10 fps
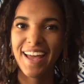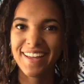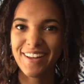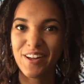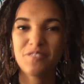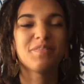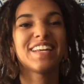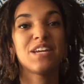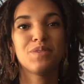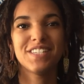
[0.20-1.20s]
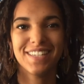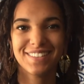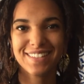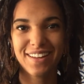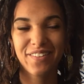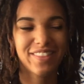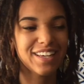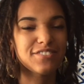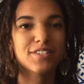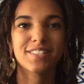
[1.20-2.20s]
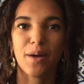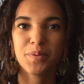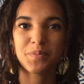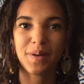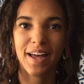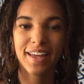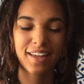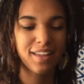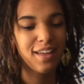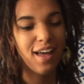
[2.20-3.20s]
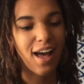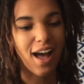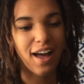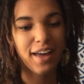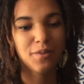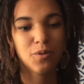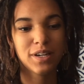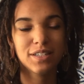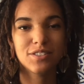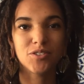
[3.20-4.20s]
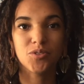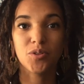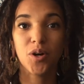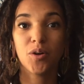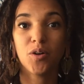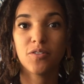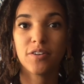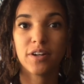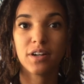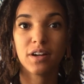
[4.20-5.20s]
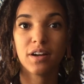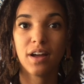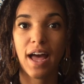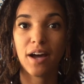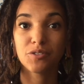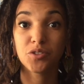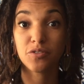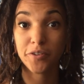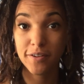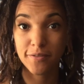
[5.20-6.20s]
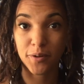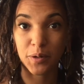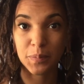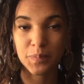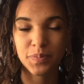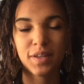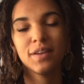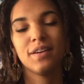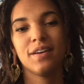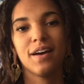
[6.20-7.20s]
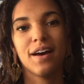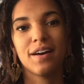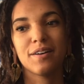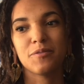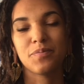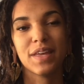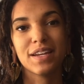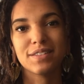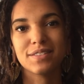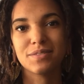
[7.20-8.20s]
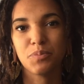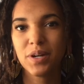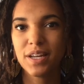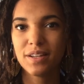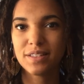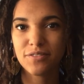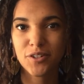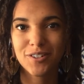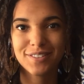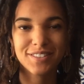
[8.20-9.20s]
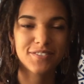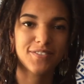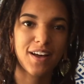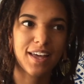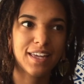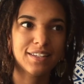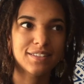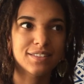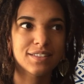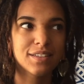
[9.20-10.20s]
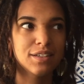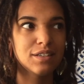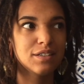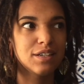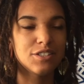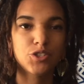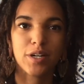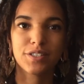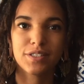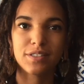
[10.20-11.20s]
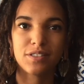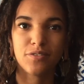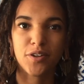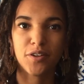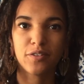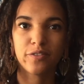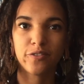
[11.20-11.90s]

Hey y'all, my name is Chantel. Thanks for stopping by. I wanted to go over how to freeform. It is pretty difficult to find instructions for